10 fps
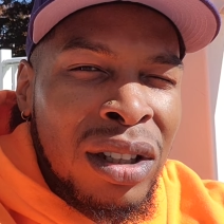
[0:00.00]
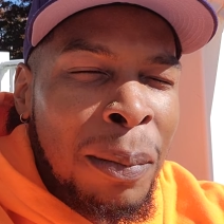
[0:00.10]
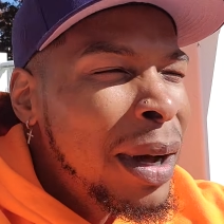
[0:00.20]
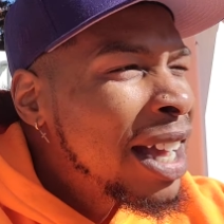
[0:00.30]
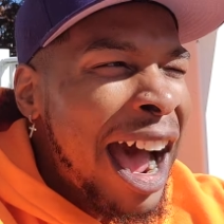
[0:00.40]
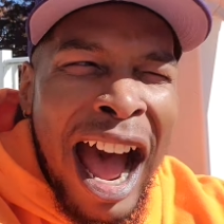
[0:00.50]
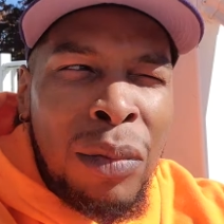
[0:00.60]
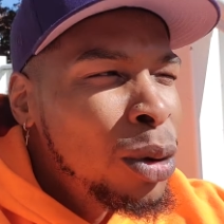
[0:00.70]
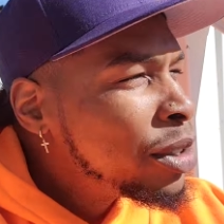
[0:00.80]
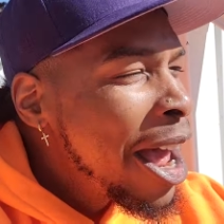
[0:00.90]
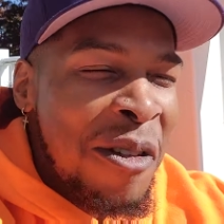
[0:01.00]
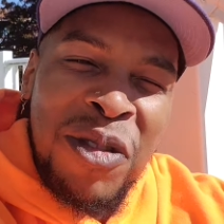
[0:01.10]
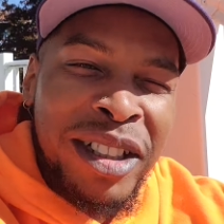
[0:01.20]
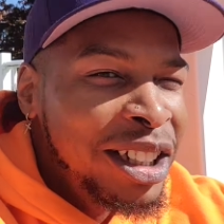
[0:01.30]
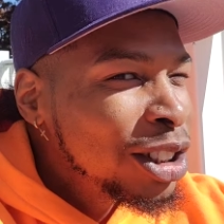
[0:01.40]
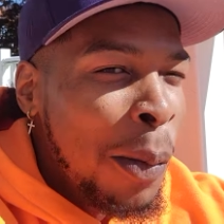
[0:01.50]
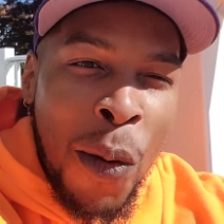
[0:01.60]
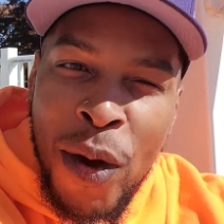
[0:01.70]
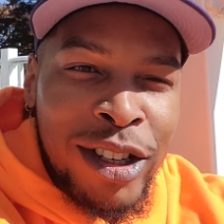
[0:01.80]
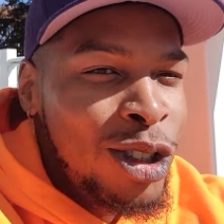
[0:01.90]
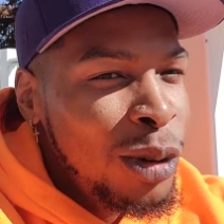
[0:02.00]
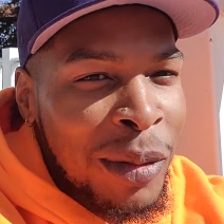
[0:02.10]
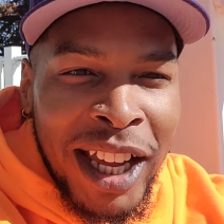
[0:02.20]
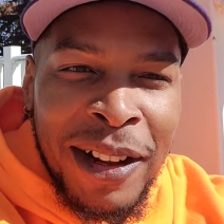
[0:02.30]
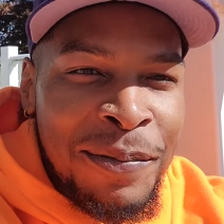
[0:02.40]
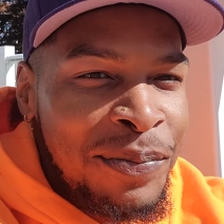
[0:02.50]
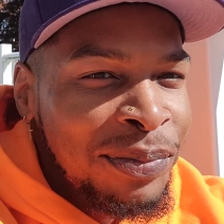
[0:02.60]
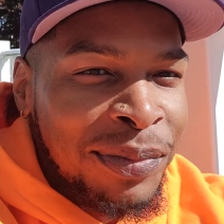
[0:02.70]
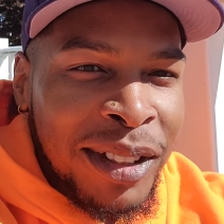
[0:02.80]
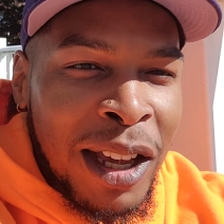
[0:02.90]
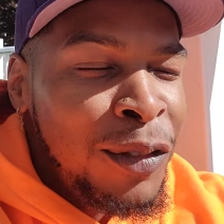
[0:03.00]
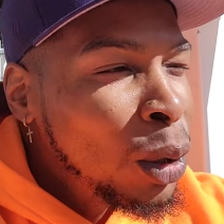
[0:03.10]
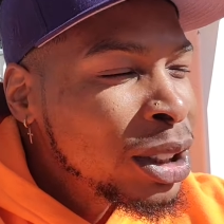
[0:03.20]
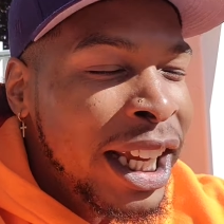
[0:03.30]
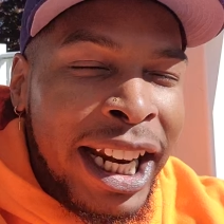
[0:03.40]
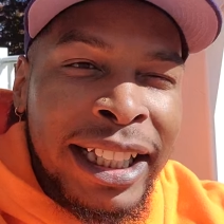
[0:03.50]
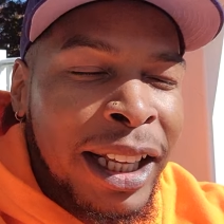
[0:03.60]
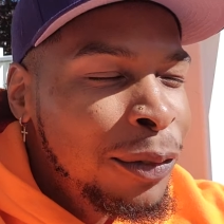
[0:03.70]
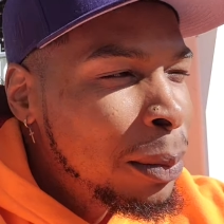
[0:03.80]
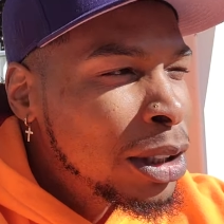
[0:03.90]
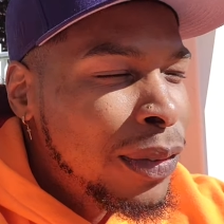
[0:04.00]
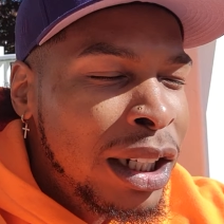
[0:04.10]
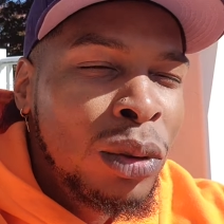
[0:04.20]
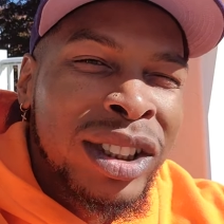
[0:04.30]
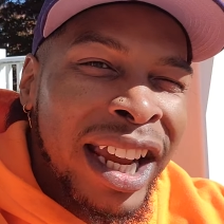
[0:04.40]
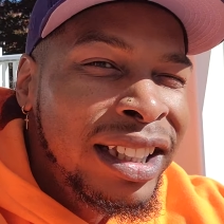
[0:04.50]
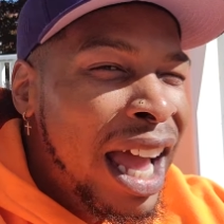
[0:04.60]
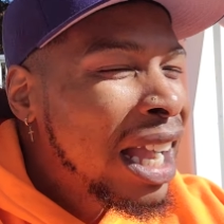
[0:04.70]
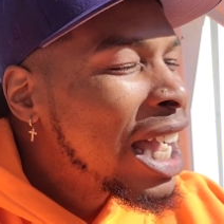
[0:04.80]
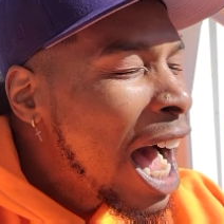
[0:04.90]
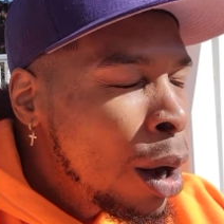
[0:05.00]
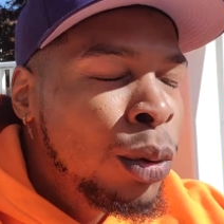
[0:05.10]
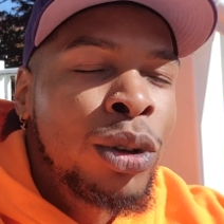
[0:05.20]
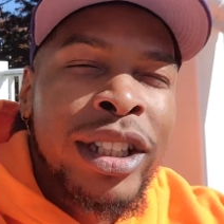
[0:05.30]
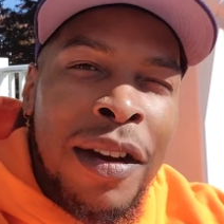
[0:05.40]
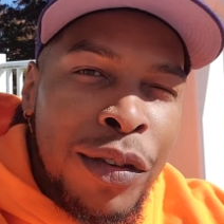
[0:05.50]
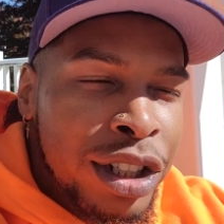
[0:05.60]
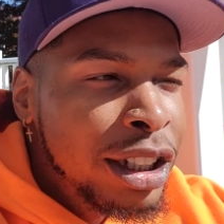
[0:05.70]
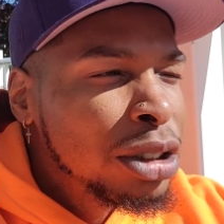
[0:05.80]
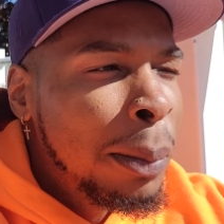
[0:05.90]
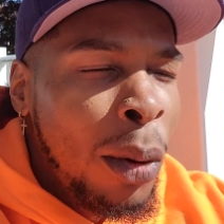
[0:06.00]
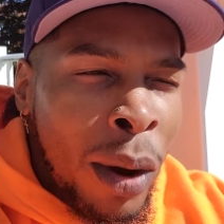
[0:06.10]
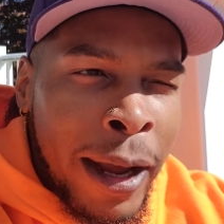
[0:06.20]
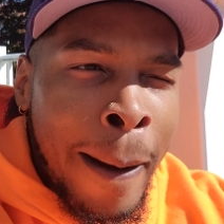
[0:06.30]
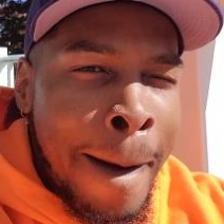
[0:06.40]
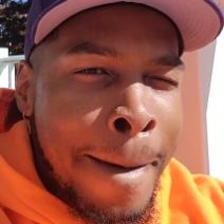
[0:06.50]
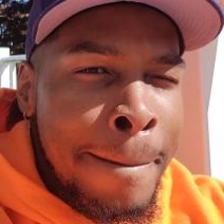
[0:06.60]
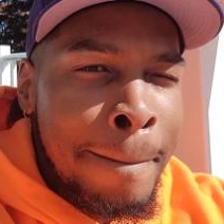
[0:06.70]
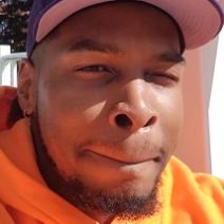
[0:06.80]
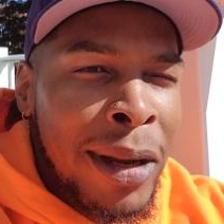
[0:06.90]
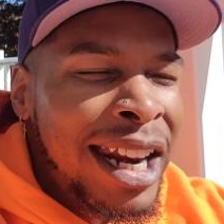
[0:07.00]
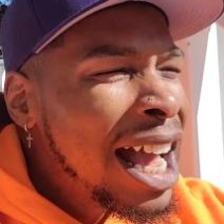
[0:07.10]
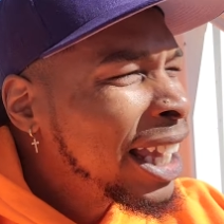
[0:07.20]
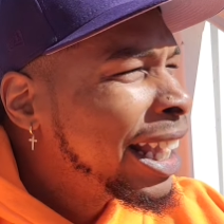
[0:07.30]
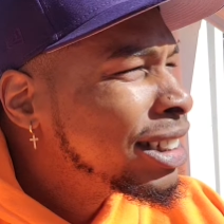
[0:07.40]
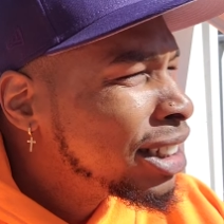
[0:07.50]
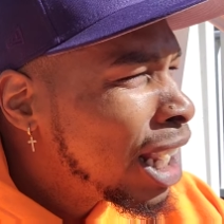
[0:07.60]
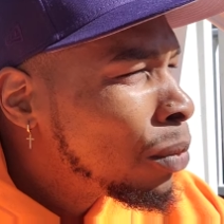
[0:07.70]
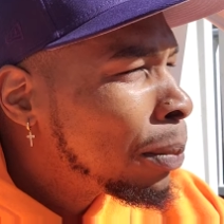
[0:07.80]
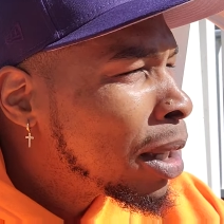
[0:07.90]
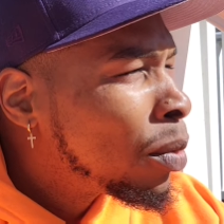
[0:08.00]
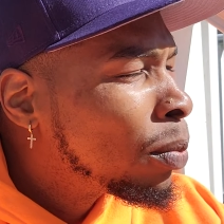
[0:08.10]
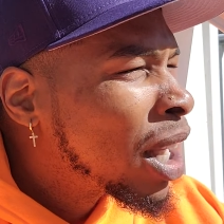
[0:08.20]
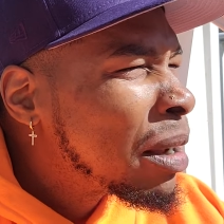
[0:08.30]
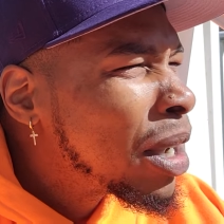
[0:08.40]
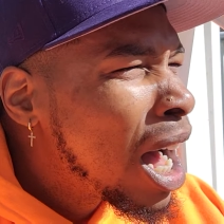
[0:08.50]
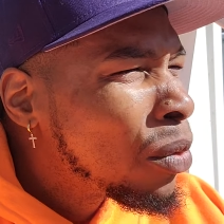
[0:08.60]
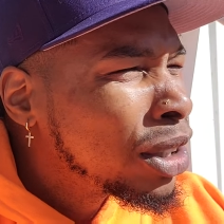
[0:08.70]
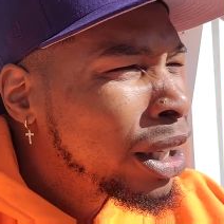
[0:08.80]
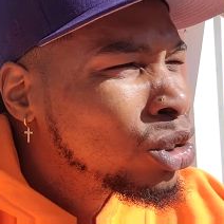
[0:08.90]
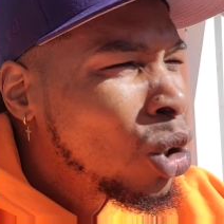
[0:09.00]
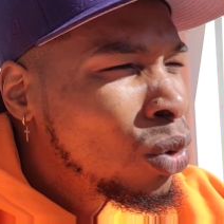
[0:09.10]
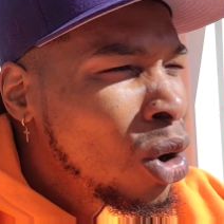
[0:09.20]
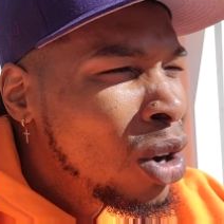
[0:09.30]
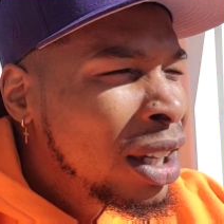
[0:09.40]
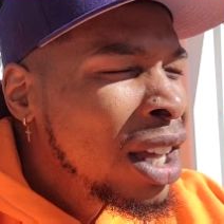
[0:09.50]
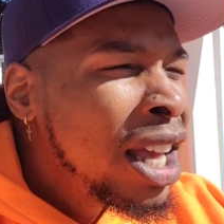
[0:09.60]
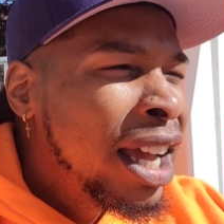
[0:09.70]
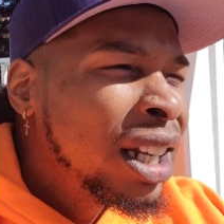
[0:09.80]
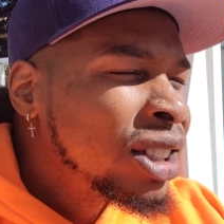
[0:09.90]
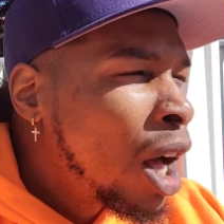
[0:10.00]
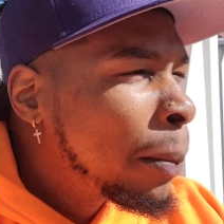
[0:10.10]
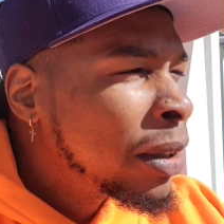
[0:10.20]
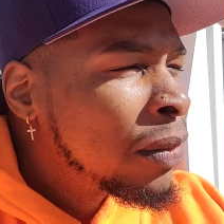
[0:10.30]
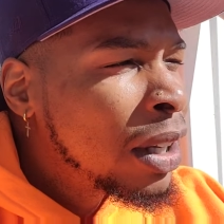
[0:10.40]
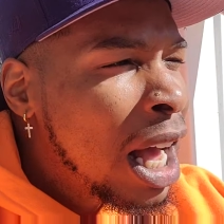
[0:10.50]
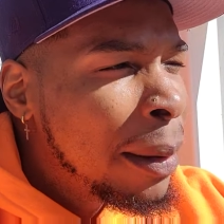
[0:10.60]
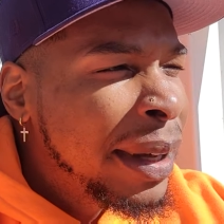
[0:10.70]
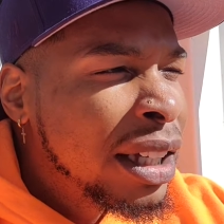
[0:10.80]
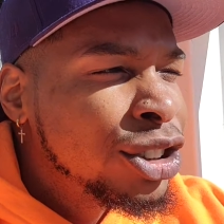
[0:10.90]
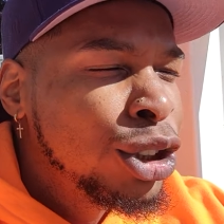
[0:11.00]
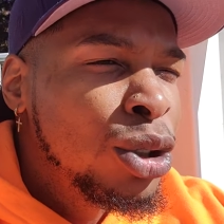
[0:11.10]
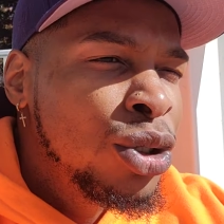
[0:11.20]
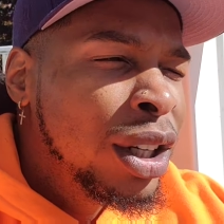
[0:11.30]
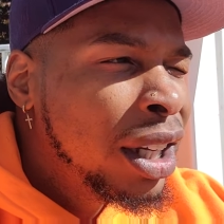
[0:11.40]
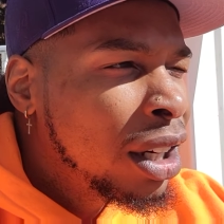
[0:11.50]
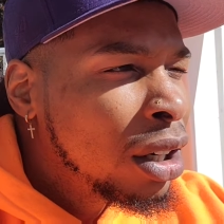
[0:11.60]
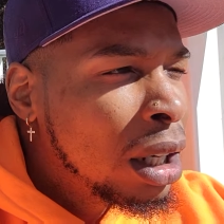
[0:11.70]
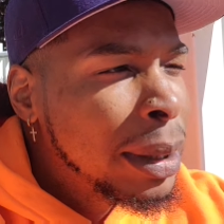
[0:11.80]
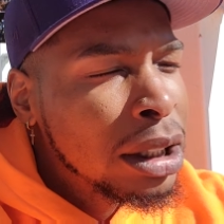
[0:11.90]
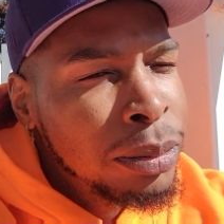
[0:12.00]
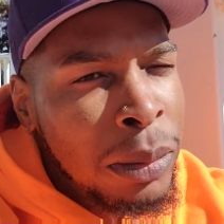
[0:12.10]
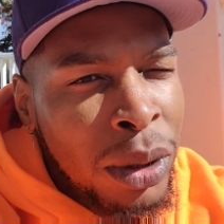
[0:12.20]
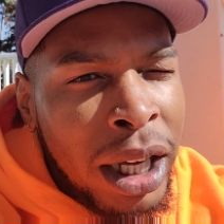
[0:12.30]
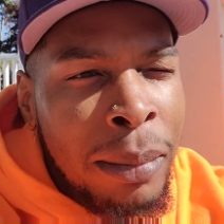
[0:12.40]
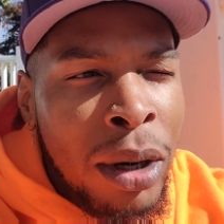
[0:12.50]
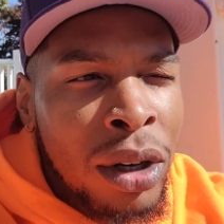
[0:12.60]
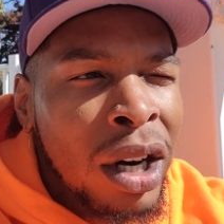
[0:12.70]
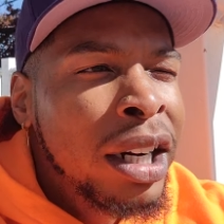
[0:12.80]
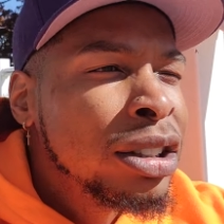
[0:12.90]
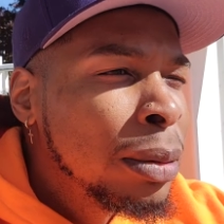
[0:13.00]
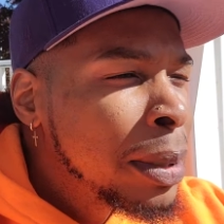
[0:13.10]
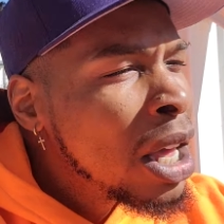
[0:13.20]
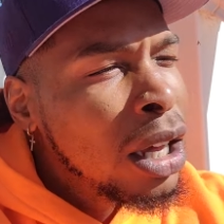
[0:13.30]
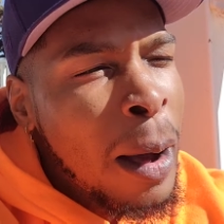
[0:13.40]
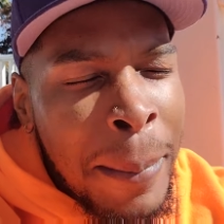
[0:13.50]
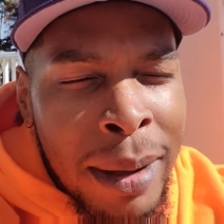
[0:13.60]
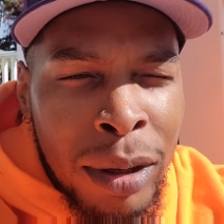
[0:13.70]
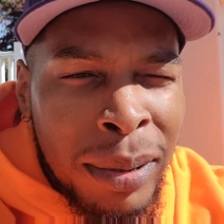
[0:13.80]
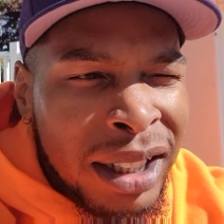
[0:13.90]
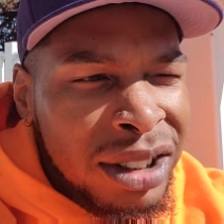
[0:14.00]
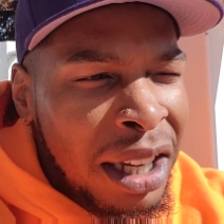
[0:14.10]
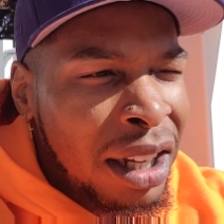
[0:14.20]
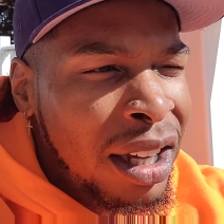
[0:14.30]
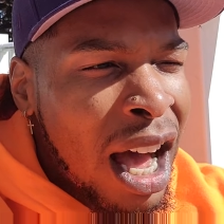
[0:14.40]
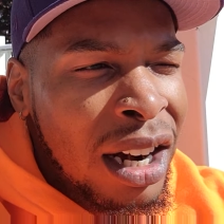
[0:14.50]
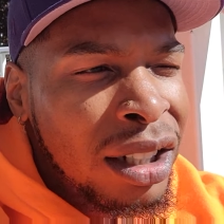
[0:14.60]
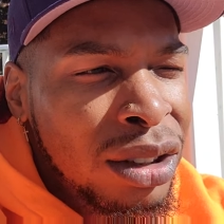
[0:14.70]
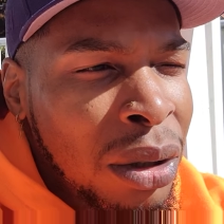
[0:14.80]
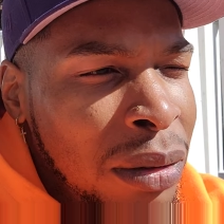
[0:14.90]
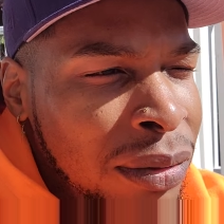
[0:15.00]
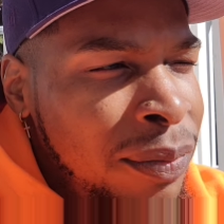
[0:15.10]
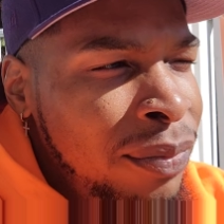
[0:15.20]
But God will never disappoint you, man. If you don't take anything from this video, take that. God will never disappoint. And I can't stand when people blame God when things go wrong and they say, I don't believe in God because children are getting hurt, because people get murdered, innocent good people are being taken out of this earth.